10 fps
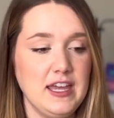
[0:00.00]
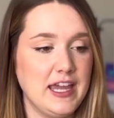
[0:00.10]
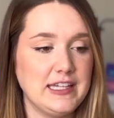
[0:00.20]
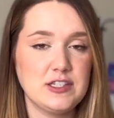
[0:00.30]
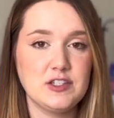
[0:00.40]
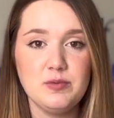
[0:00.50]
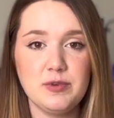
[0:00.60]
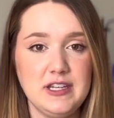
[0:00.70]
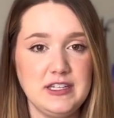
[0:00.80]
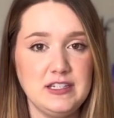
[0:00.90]
It's super
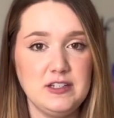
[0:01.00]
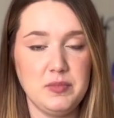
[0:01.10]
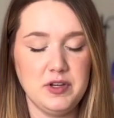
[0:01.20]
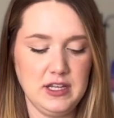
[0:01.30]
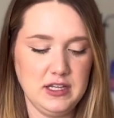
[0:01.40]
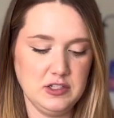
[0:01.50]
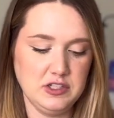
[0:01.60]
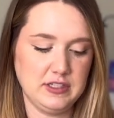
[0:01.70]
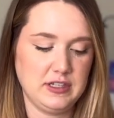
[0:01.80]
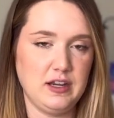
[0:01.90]
easy to put in. You
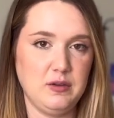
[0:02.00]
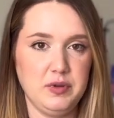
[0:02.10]
just kind of